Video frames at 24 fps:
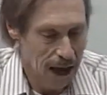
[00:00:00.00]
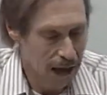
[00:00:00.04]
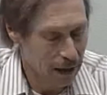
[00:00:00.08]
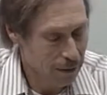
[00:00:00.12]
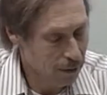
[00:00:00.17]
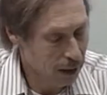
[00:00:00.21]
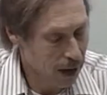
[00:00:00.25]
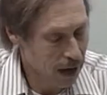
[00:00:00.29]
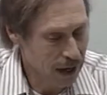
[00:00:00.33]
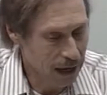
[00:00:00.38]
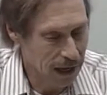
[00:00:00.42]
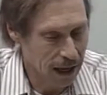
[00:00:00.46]
And
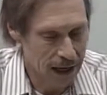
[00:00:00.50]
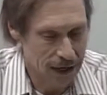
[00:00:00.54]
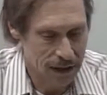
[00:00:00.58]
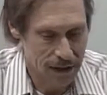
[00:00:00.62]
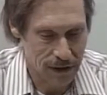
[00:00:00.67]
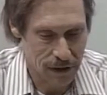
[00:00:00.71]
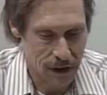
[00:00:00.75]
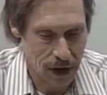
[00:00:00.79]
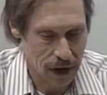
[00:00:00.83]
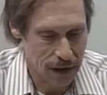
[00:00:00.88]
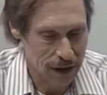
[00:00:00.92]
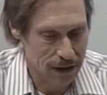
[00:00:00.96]
right. And
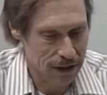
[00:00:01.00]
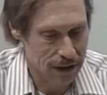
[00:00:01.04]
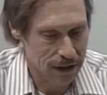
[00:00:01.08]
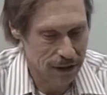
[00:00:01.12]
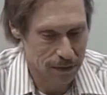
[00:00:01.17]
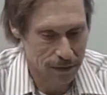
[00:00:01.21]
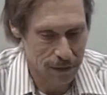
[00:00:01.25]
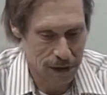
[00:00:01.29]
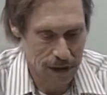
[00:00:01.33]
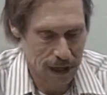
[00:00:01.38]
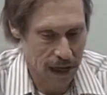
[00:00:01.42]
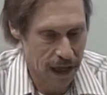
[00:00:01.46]
as long as
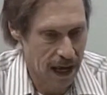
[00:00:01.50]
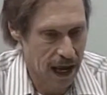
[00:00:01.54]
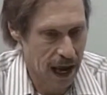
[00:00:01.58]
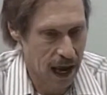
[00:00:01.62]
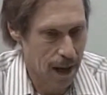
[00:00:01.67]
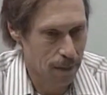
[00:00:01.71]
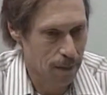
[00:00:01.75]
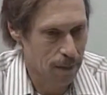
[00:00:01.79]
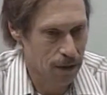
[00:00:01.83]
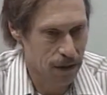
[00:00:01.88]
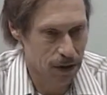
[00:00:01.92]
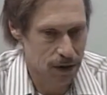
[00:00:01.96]
when that
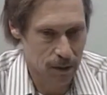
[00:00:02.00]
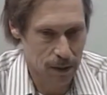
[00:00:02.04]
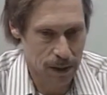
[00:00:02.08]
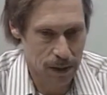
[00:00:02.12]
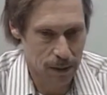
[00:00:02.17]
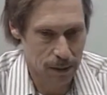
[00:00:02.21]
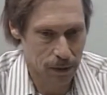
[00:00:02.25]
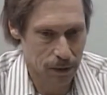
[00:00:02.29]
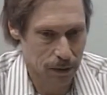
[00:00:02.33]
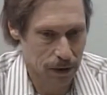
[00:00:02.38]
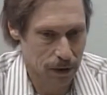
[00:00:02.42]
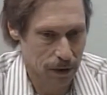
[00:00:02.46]
happens,
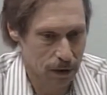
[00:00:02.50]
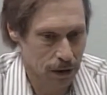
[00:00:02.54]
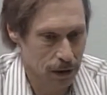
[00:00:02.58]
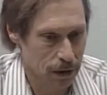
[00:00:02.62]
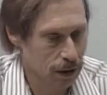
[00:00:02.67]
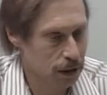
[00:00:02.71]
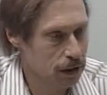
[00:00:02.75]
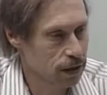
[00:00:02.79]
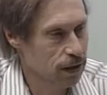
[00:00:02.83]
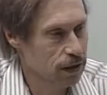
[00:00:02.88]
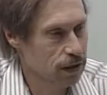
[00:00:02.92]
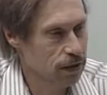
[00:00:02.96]
people are
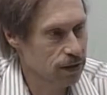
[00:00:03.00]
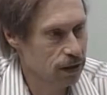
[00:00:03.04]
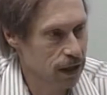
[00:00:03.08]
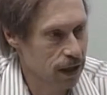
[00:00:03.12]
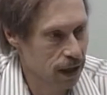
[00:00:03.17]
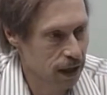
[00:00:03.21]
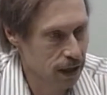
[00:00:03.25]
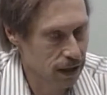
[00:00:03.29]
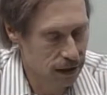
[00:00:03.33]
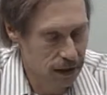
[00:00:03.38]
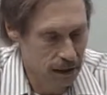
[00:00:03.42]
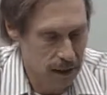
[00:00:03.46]
courteous
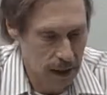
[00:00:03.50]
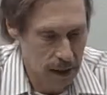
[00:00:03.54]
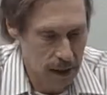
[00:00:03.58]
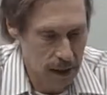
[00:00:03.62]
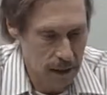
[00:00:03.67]
and